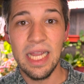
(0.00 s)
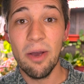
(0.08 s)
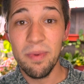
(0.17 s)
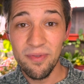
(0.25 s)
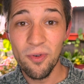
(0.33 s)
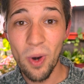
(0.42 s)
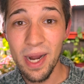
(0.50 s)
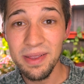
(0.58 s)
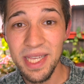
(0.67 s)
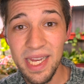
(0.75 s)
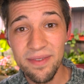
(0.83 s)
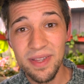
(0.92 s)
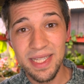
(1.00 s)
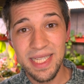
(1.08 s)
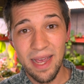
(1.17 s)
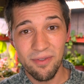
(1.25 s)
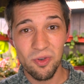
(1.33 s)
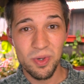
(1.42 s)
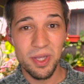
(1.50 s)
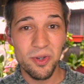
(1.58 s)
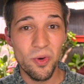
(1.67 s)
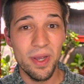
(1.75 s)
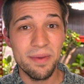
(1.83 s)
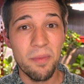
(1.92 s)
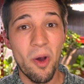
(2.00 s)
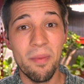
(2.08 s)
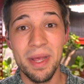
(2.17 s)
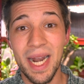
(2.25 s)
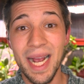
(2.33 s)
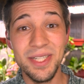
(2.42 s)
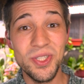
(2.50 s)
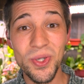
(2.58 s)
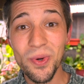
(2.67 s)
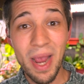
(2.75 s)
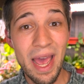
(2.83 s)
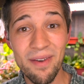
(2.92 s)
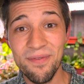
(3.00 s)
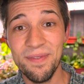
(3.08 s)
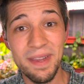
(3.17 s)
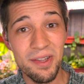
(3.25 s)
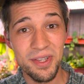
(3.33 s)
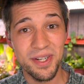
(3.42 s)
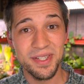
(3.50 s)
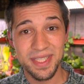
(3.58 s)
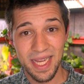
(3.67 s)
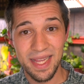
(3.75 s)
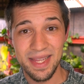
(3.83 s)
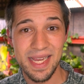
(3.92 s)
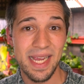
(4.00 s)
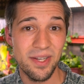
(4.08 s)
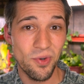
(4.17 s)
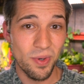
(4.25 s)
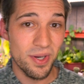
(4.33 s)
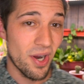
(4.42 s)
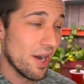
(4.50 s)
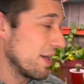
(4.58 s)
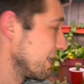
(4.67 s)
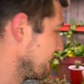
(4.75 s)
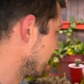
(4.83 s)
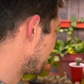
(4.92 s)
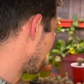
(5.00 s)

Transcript: Now, before I leave, let's have a real quick moment. I do have failures in the indoor garden.